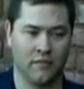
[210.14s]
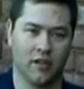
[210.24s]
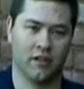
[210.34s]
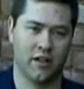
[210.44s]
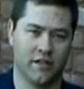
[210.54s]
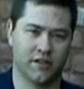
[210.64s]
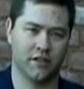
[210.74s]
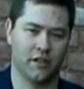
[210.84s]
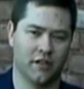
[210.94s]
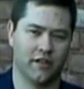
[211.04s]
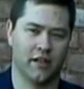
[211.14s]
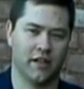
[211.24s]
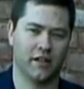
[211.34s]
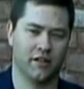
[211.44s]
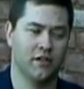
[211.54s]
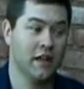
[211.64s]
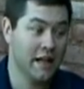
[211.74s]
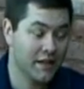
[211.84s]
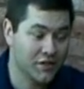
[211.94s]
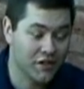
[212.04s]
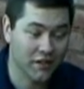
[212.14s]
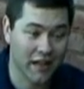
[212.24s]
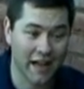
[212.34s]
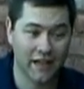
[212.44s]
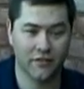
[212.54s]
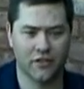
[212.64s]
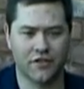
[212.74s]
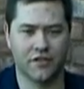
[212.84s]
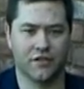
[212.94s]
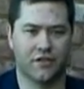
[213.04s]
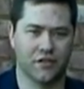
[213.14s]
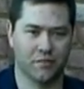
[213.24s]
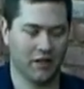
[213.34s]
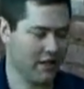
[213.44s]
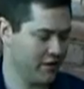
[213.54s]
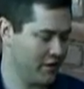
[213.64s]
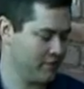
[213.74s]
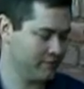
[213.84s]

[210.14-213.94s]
Okay, that's another thing I could do. Sliding versus just playing the note.